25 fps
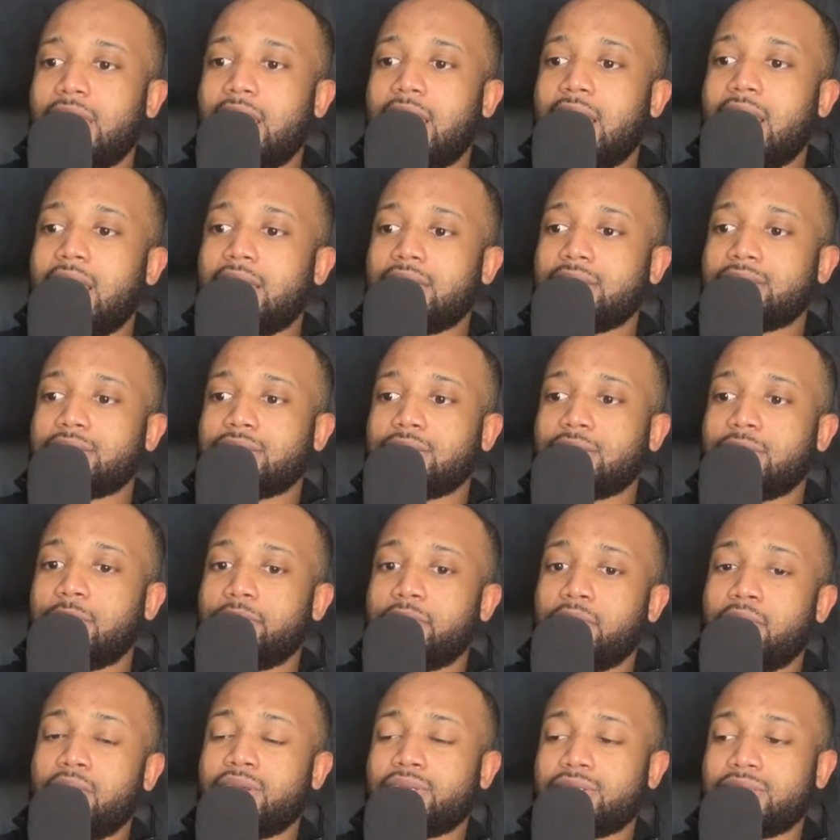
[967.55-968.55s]
as the
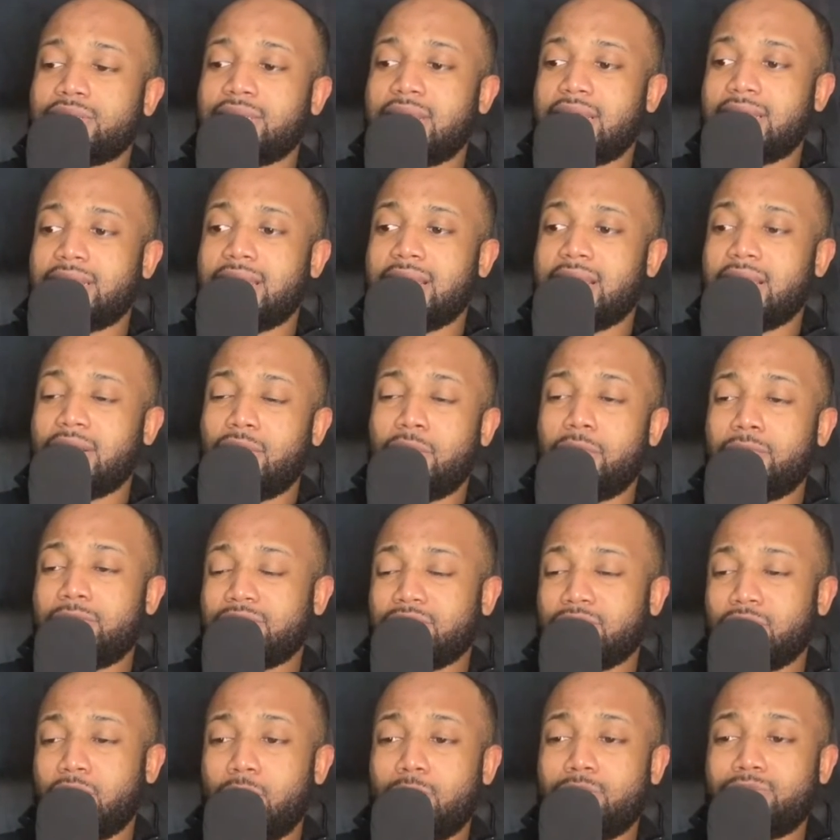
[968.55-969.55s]
person that they can always
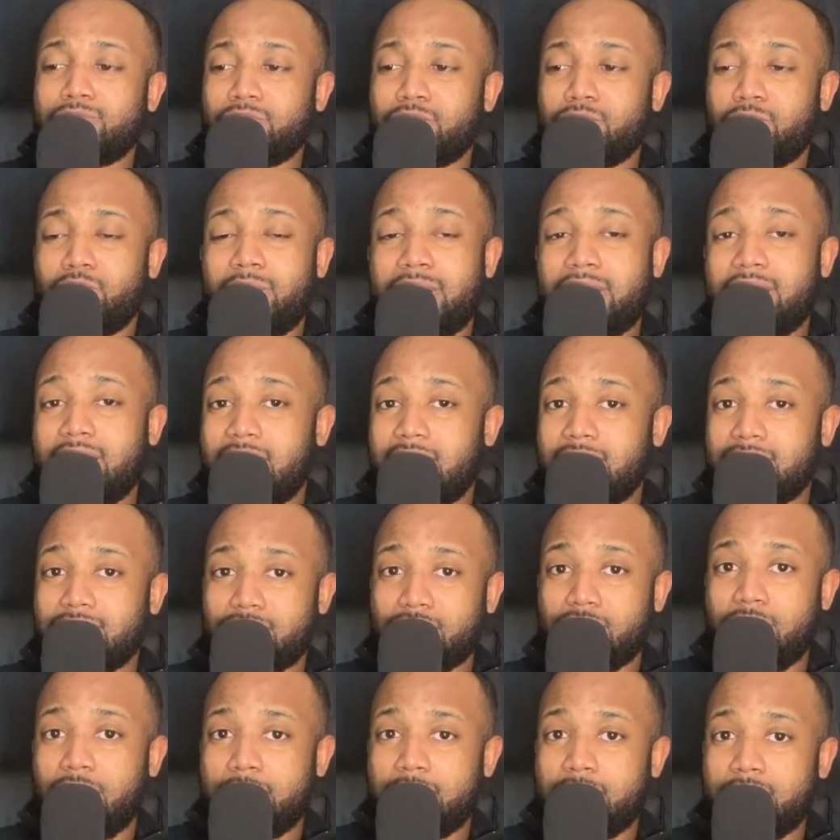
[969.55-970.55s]
go to when they're in
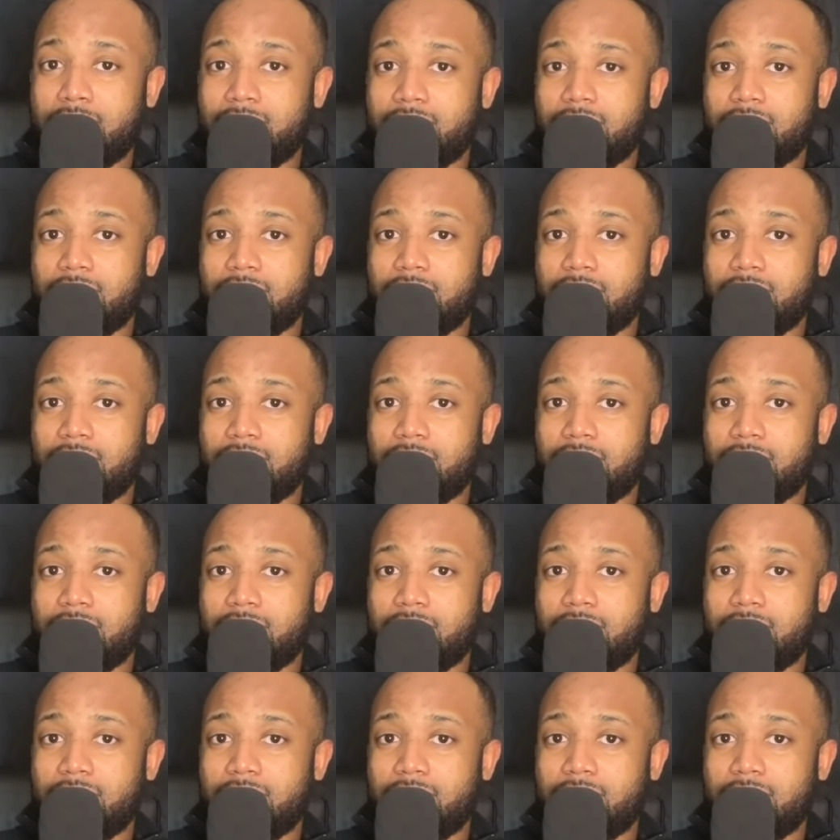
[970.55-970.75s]
trouble.